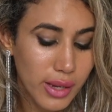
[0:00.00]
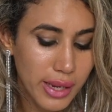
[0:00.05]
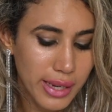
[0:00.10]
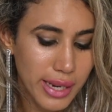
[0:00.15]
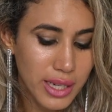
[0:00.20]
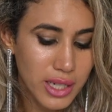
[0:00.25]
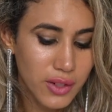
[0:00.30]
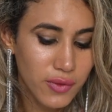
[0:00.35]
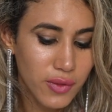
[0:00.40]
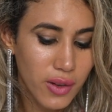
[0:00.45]

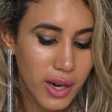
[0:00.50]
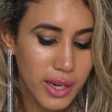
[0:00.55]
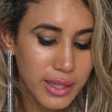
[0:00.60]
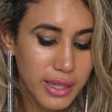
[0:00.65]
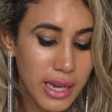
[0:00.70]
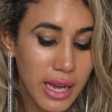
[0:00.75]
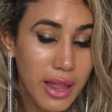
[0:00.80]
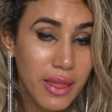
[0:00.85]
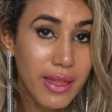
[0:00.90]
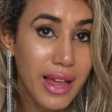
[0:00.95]
identified
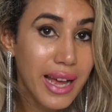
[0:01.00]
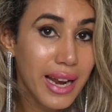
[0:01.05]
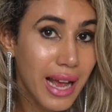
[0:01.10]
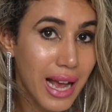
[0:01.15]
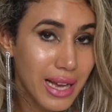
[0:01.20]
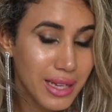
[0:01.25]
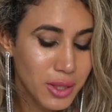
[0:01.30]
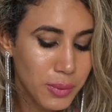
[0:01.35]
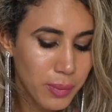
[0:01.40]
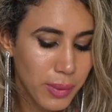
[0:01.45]
that
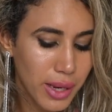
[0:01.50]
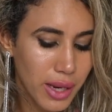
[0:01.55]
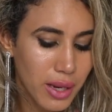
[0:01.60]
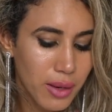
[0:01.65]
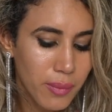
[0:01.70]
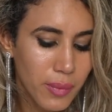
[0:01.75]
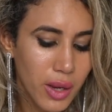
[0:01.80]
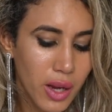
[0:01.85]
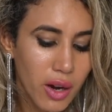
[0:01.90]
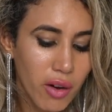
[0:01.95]
has
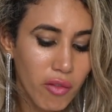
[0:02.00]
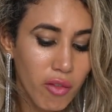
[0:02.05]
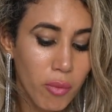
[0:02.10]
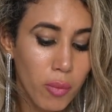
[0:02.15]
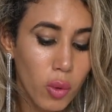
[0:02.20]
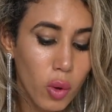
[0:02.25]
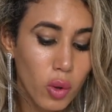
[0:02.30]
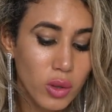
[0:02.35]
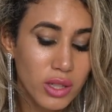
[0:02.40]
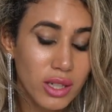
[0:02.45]
been
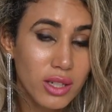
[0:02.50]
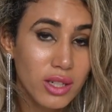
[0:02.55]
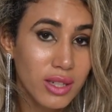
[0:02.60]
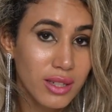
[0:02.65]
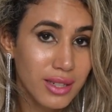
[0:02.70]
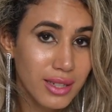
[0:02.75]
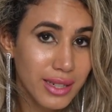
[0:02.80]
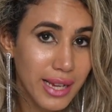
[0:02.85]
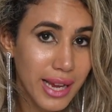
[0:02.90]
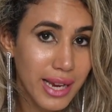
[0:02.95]
reported to
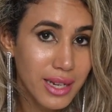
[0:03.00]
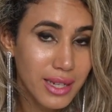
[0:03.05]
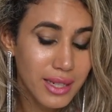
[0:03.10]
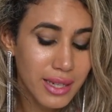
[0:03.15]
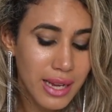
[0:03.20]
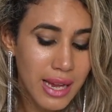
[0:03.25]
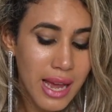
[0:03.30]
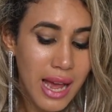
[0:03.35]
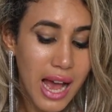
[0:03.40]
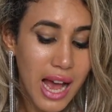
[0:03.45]
state
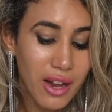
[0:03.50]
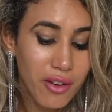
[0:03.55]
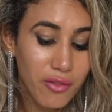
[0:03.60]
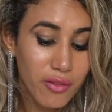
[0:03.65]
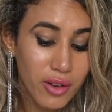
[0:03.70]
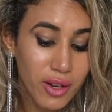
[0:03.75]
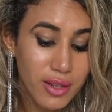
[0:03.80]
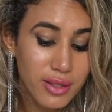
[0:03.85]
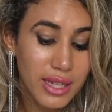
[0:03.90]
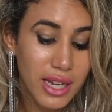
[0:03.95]

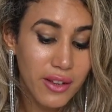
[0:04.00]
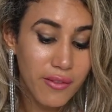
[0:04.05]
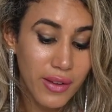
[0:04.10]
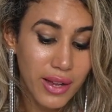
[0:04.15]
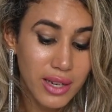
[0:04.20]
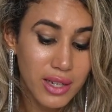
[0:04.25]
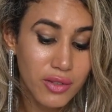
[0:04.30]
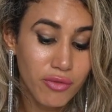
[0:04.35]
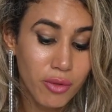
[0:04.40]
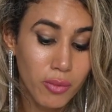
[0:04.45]
adverse
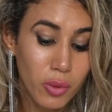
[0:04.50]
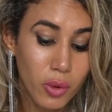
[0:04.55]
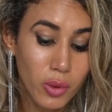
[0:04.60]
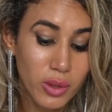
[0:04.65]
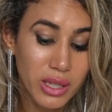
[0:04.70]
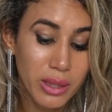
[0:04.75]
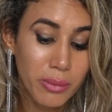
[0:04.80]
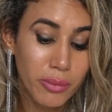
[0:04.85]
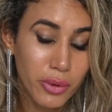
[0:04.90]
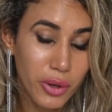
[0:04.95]
event
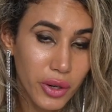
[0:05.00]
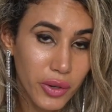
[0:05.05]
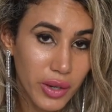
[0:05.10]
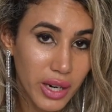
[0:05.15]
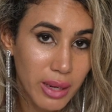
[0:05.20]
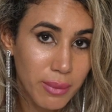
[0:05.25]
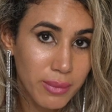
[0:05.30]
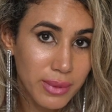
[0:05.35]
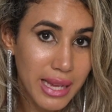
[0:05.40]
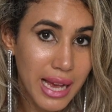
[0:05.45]
reporting
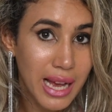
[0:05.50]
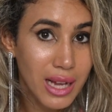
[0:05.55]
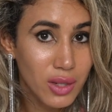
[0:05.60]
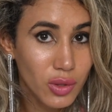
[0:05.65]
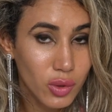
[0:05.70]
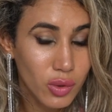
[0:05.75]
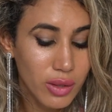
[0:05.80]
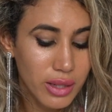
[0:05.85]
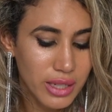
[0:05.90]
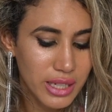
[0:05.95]
programs and
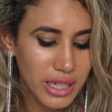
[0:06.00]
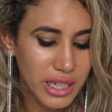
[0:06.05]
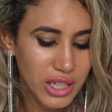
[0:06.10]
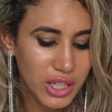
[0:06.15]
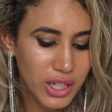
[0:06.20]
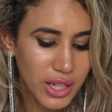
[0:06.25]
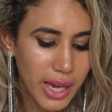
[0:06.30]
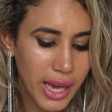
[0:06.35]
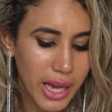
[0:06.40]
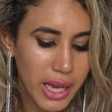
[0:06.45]
or the
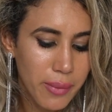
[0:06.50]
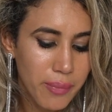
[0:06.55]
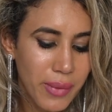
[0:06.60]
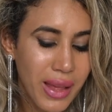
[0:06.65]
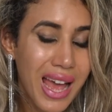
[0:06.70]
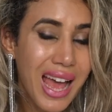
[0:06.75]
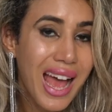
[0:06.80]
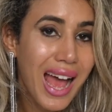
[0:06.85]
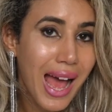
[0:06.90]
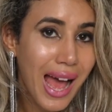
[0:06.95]
TGA
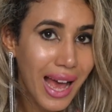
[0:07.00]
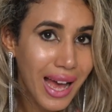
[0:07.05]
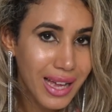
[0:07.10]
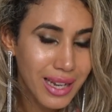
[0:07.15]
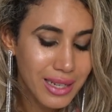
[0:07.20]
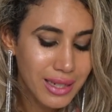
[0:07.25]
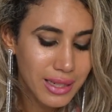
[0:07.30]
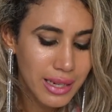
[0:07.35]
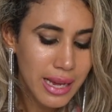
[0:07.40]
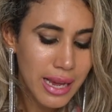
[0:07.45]

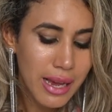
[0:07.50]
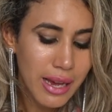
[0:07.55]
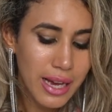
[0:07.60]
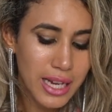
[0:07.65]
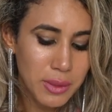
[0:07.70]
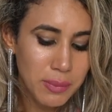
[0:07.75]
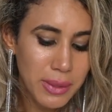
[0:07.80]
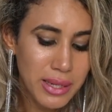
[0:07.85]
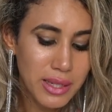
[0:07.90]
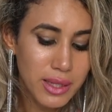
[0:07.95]
and
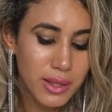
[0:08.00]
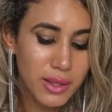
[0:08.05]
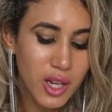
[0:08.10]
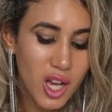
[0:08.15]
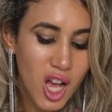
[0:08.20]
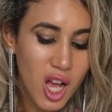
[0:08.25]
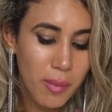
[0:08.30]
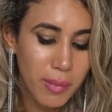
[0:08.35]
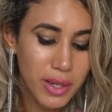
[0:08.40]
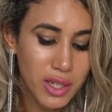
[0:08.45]
has been
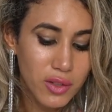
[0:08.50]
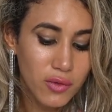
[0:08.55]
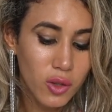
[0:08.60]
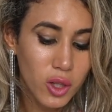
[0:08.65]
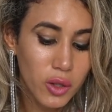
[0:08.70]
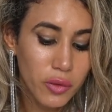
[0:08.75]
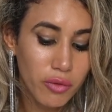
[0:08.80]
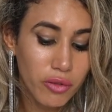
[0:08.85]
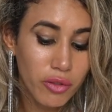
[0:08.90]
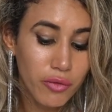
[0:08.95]
determined
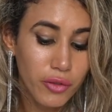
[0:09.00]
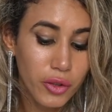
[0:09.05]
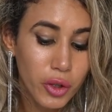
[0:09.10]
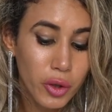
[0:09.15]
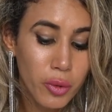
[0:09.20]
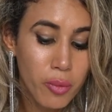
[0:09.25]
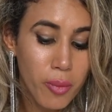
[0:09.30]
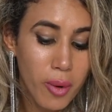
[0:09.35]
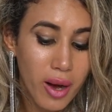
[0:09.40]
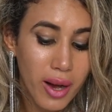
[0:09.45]
following
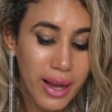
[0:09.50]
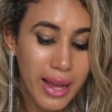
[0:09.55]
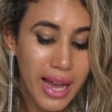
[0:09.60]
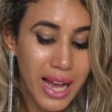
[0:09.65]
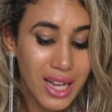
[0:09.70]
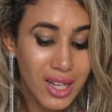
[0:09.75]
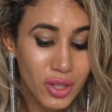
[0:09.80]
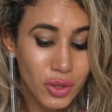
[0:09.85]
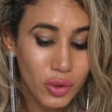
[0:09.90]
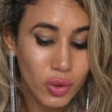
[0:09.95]
review by
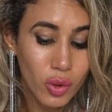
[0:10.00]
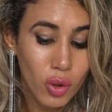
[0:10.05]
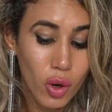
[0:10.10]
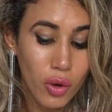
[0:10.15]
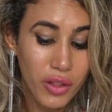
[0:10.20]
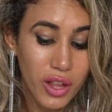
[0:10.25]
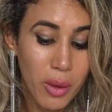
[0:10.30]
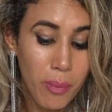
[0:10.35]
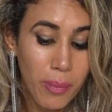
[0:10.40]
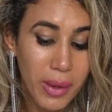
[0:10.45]
and or
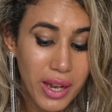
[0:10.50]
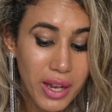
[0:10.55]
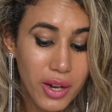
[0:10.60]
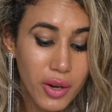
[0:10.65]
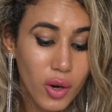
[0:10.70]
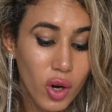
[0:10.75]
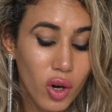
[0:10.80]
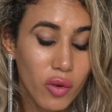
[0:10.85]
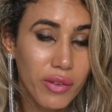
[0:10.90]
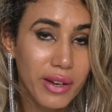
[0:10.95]
on the
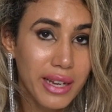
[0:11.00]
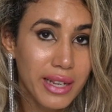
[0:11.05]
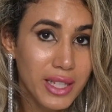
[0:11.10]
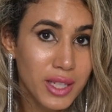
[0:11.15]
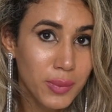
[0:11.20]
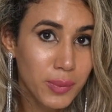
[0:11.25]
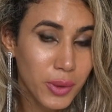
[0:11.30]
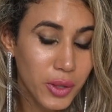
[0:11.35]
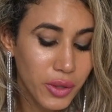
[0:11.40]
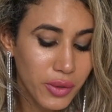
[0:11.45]
opinion of an
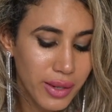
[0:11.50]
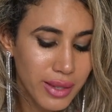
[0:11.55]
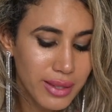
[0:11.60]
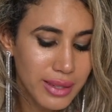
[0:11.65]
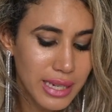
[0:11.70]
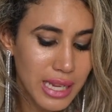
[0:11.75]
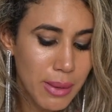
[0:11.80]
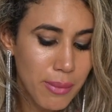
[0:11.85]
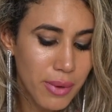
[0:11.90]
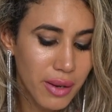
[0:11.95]

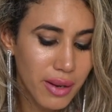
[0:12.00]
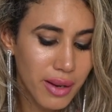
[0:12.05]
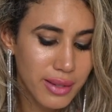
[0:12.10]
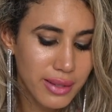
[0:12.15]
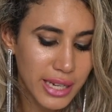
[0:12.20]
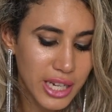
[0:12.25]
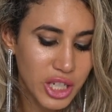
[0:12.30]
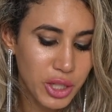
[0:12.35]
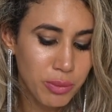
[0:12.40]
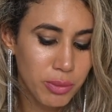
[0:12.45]
experienced
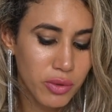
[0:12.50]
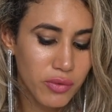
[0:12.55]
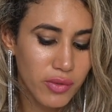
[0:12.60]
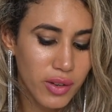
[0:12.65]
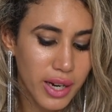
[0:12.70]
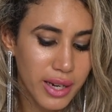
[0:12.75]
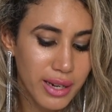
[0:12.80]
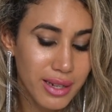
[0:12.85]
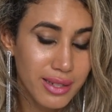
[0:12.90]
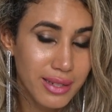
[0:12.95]
immunization
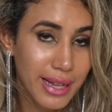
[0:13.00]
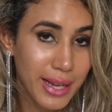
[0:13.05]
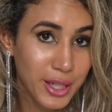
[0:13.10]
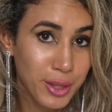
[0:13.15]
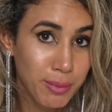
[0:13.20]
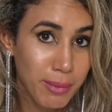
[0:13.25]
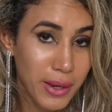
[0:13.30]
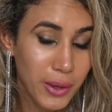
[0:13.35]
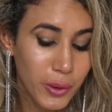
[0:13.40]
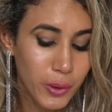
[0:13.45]
provider
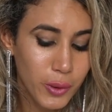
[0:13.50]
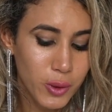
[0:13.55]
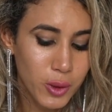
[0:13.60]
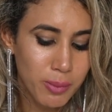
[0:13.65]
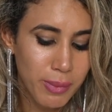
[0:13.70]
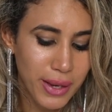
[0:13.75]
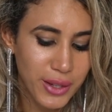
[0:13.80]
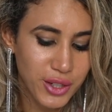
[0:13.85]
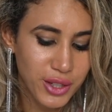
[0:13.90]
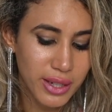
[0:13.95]
slash medical
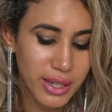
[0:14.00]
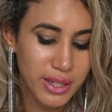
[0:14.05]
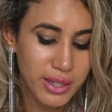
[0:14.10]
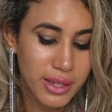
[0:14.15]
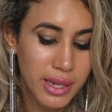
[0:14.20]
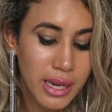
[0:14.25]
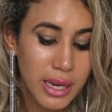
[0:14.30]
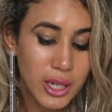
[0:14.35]
specialist